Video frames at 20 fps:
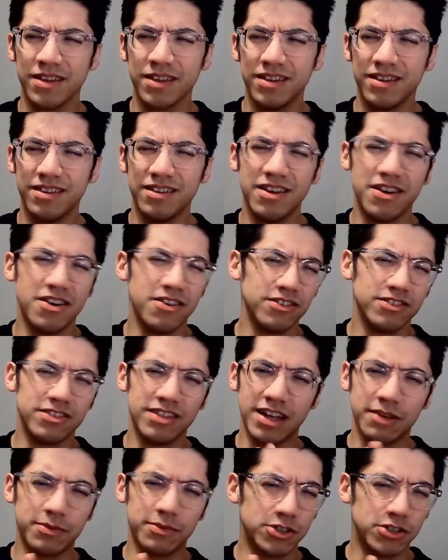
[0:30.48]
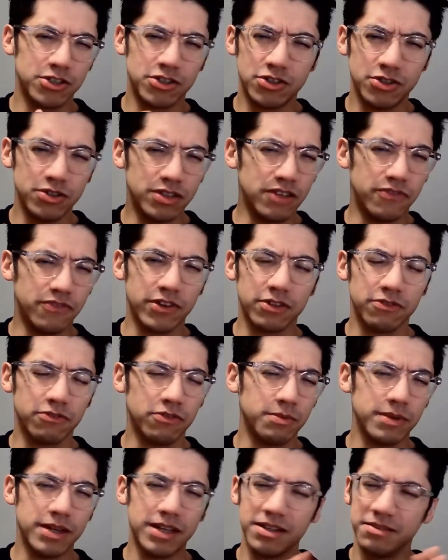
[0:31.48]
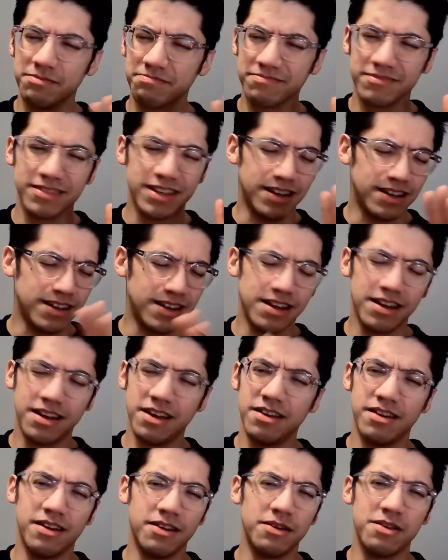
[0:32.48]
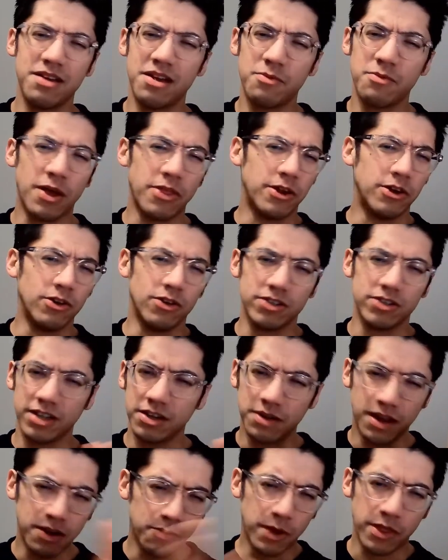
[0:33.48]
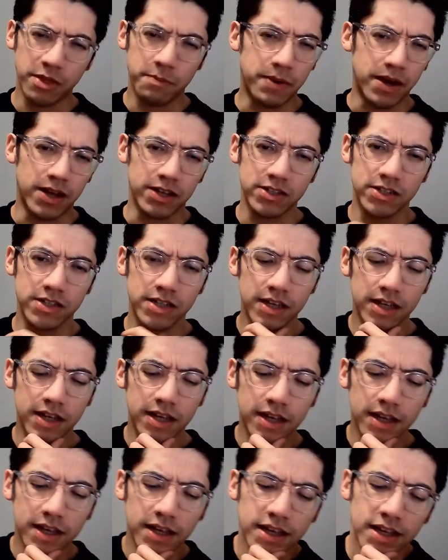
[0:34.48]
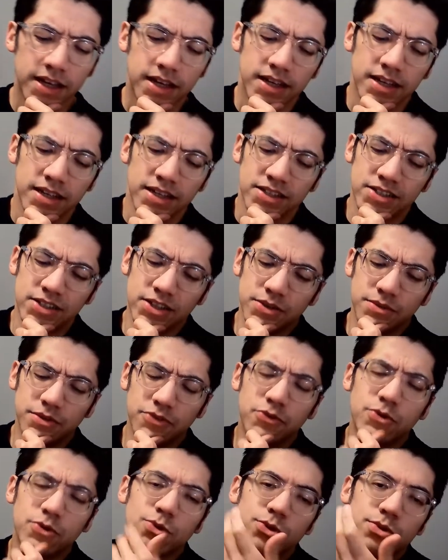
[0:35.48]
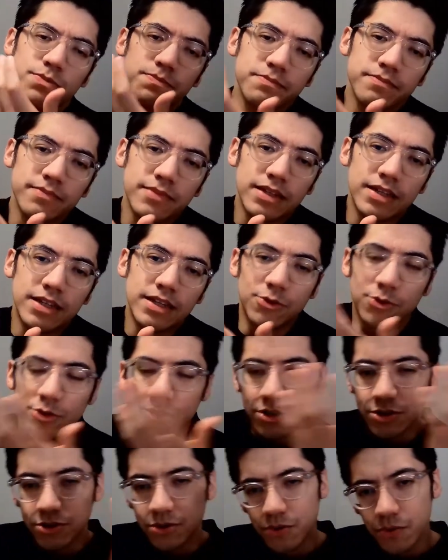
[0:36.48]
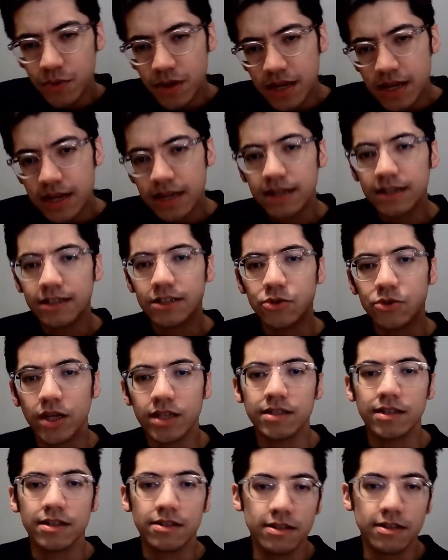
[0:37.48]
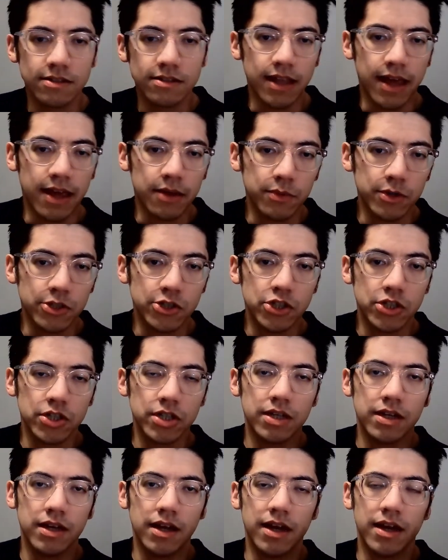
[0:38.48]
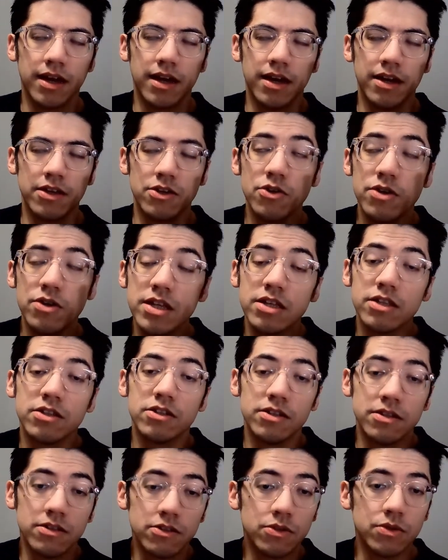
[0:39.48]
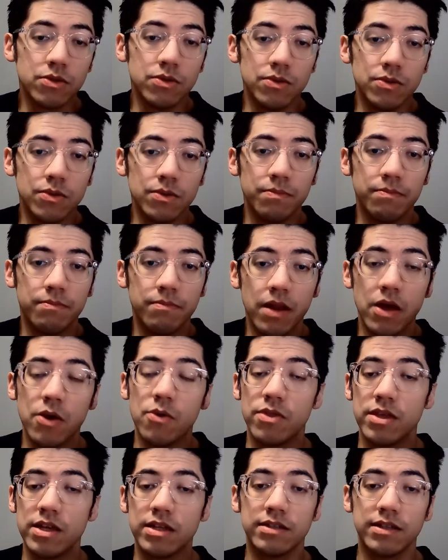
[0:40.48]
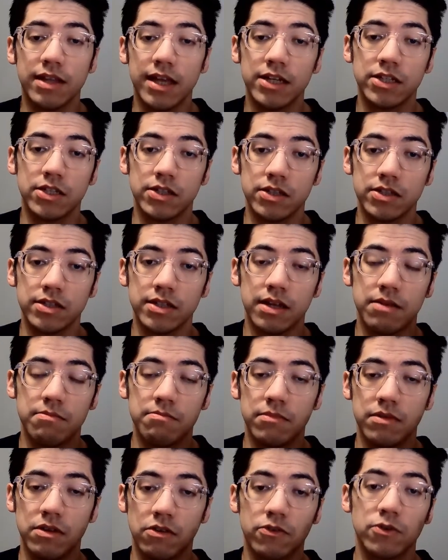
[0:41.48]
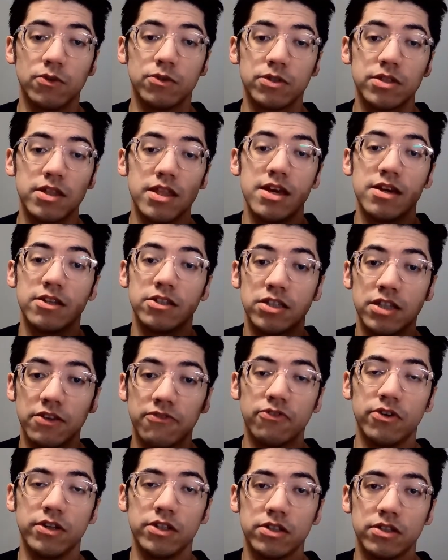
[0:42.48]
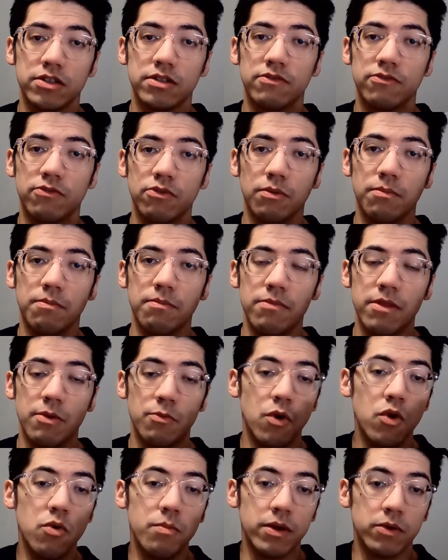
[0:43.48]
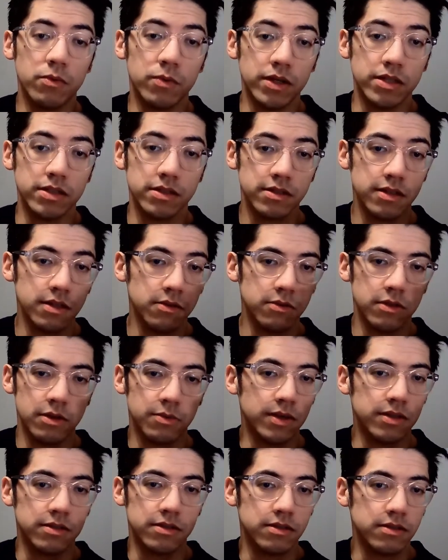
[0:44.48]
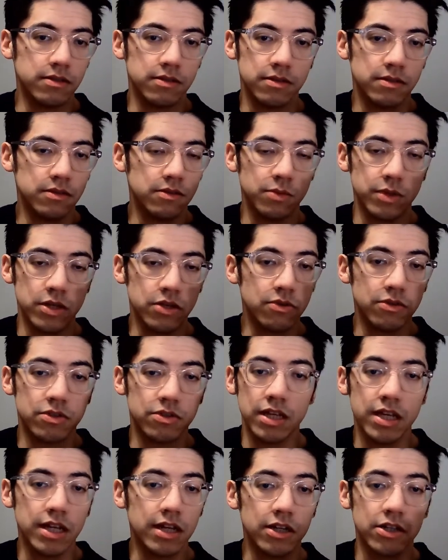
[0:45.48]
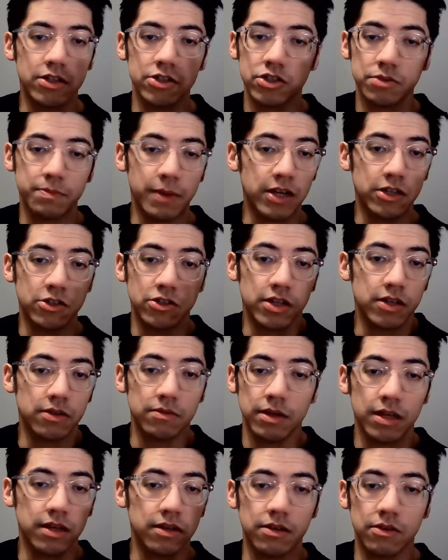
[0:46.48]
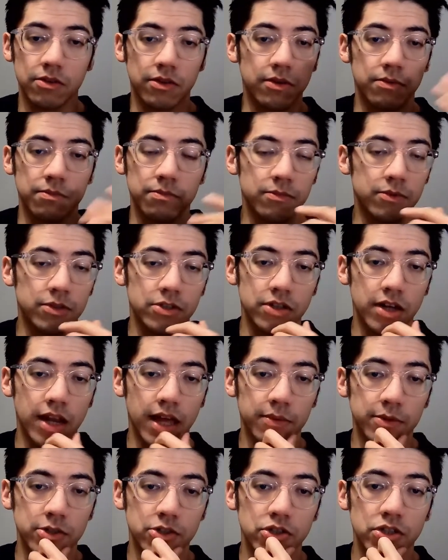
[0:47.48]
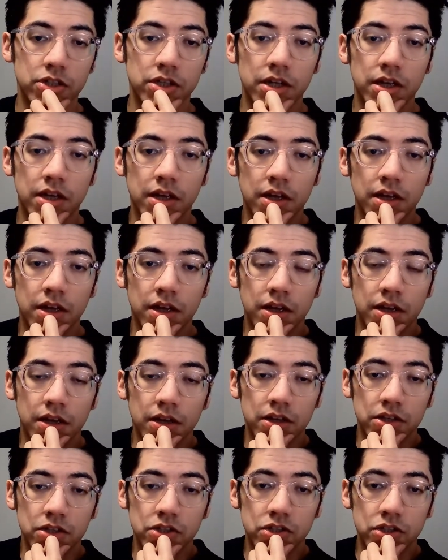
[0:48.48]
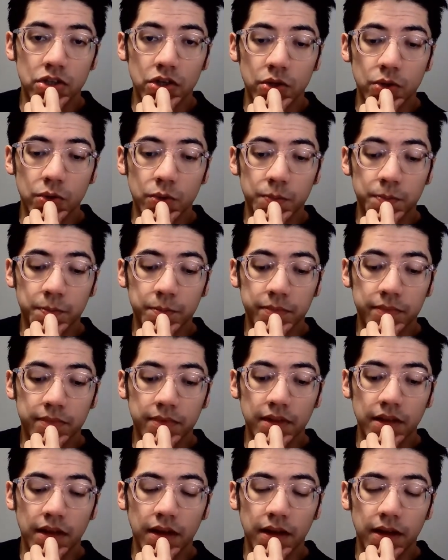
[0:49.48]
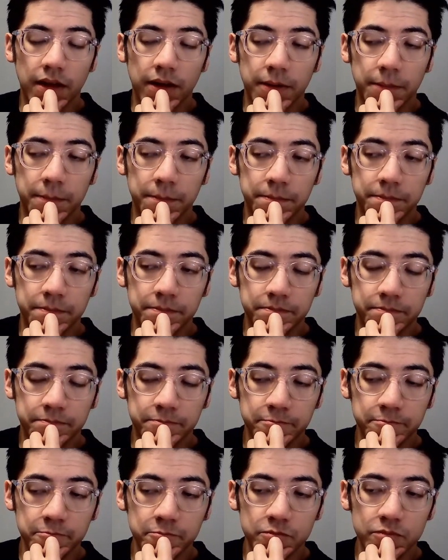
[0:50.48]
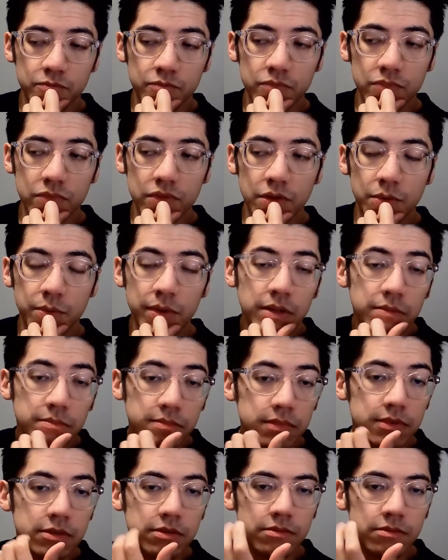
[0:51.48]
no, this language is too difficult for me. I'd rather not. I'd rather pass. So, of course, in order to read and translate this language, you need to know these letters. And, of course, they are different from the Roman ones. They were the ones we use in English, Spanish, or any other Western language. So, well,